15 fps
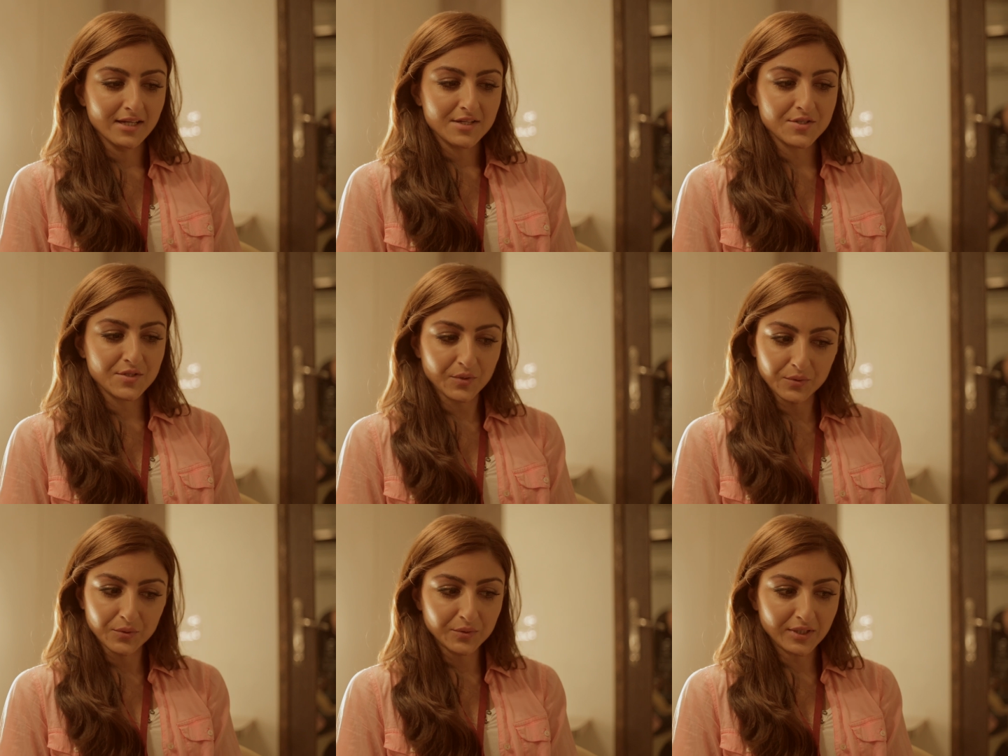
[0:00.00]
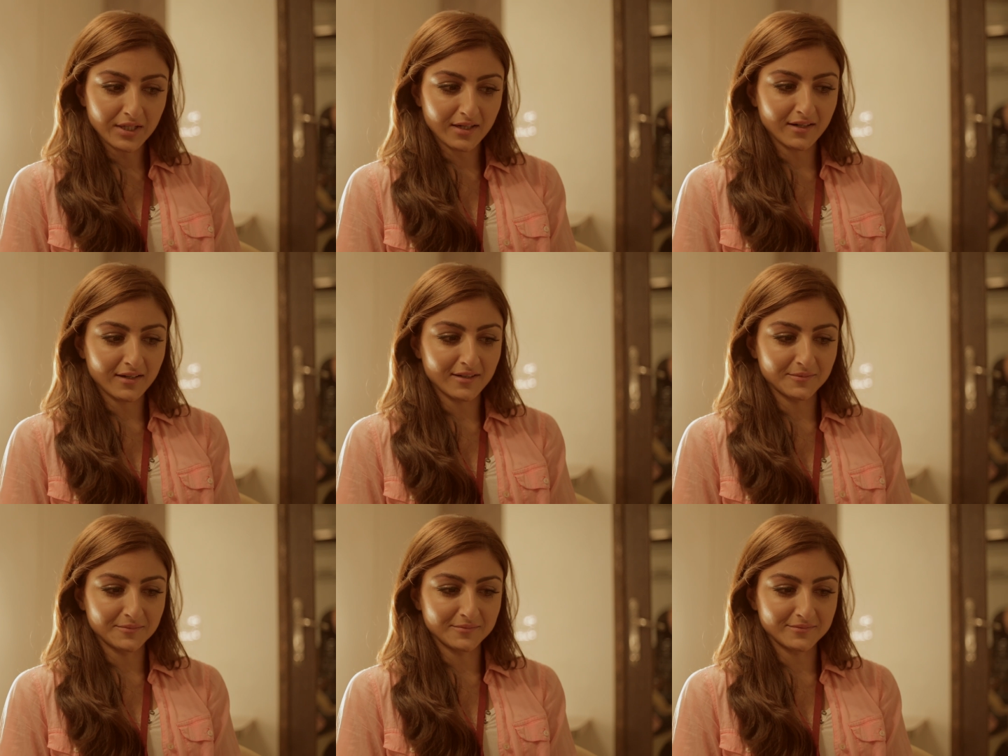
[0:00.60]
So
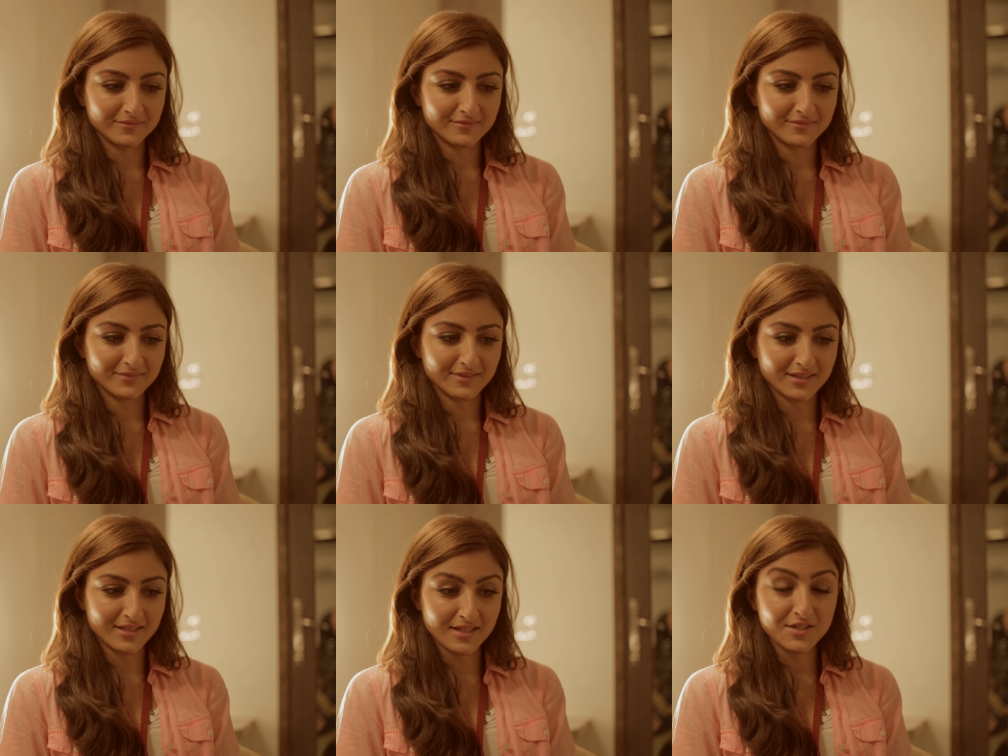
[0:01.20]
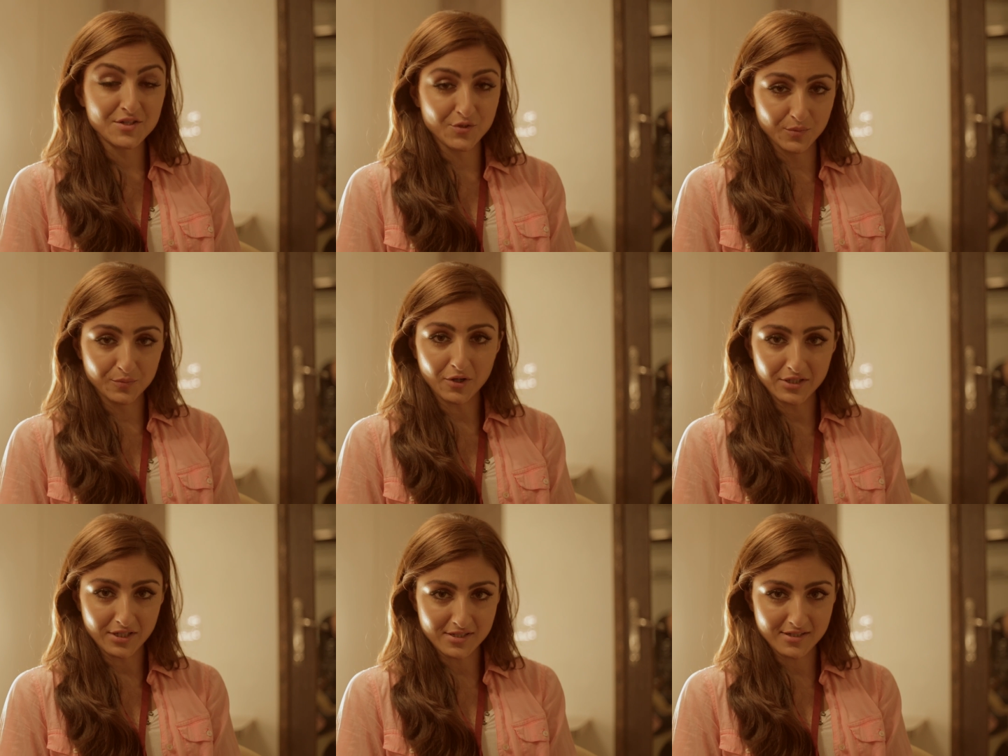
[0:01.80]
um, these two
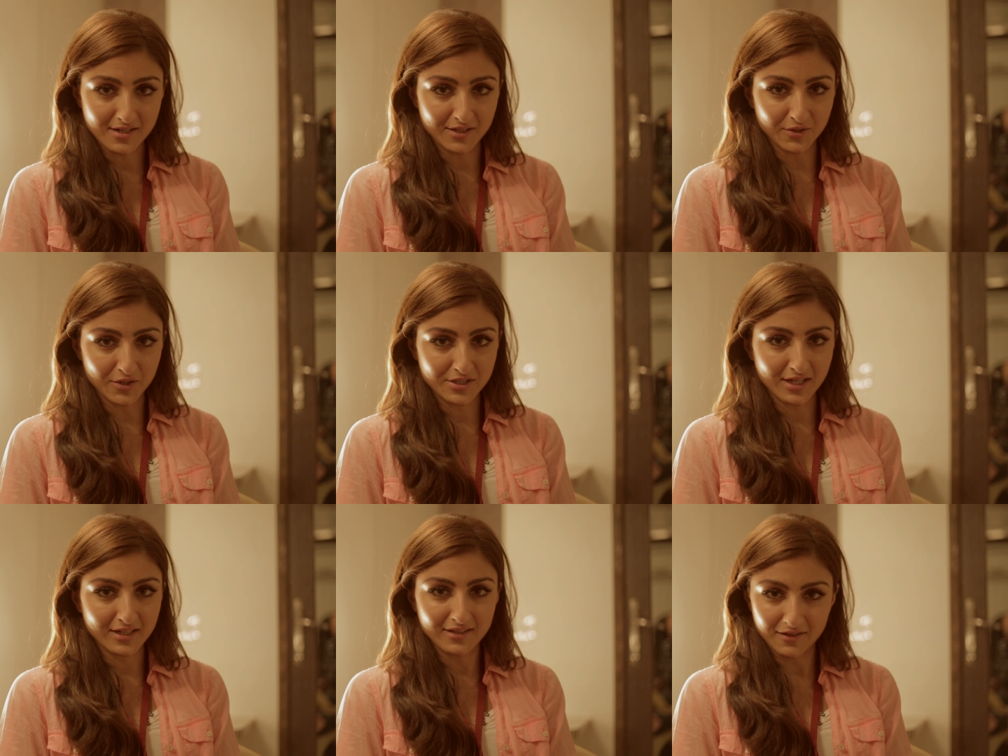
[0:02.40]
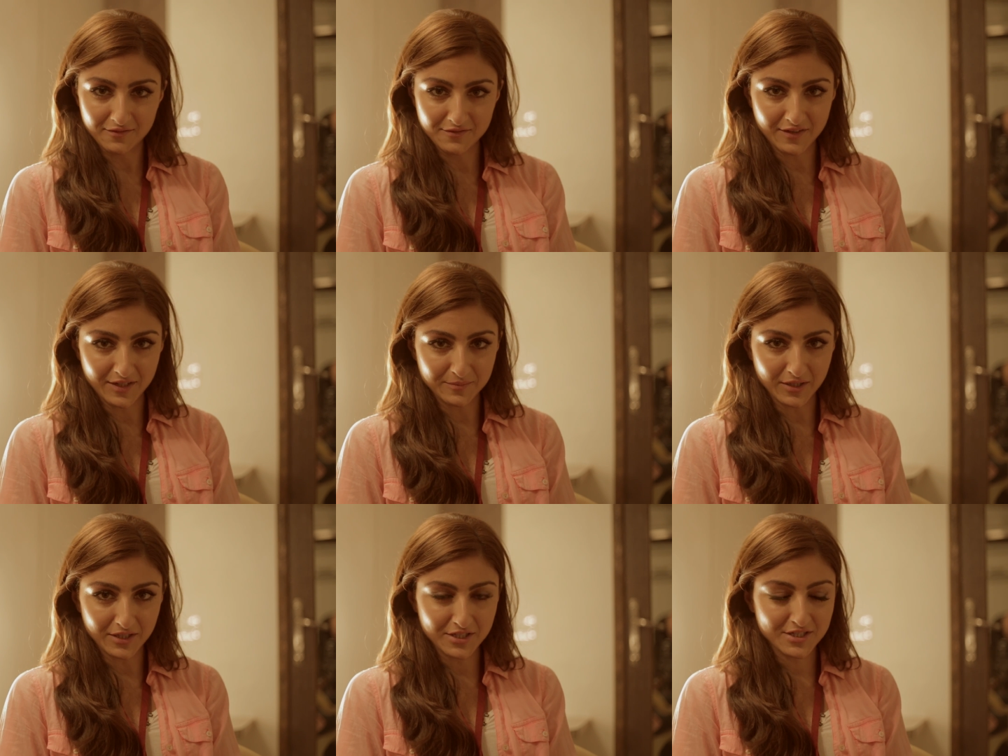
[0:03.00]
products that I got, I loved
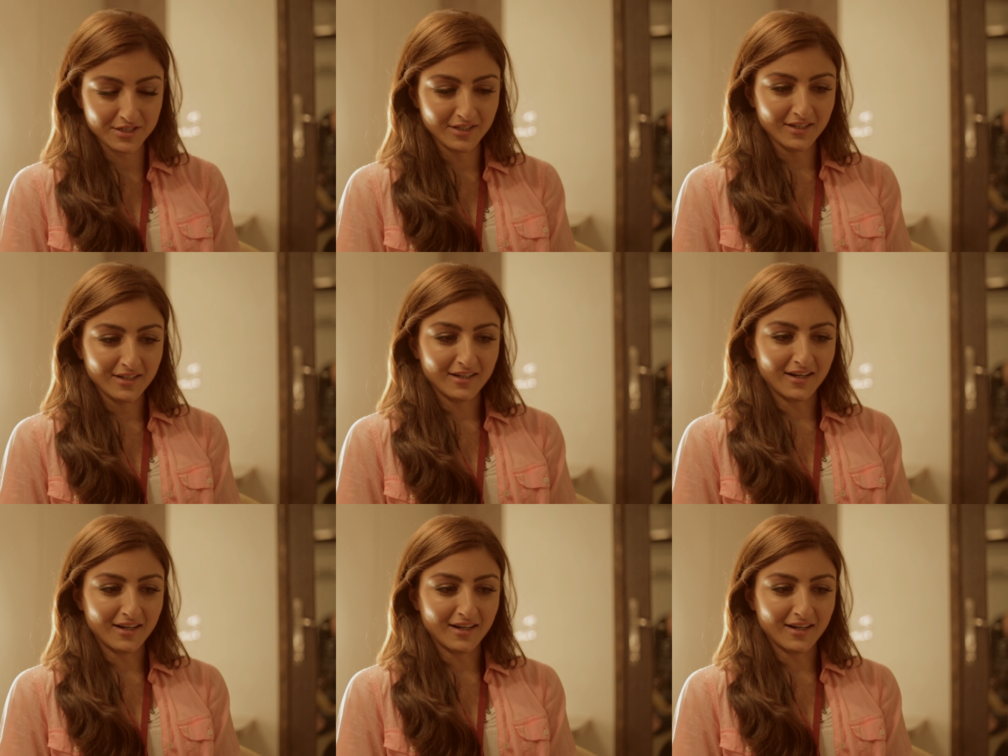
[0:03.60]
very much.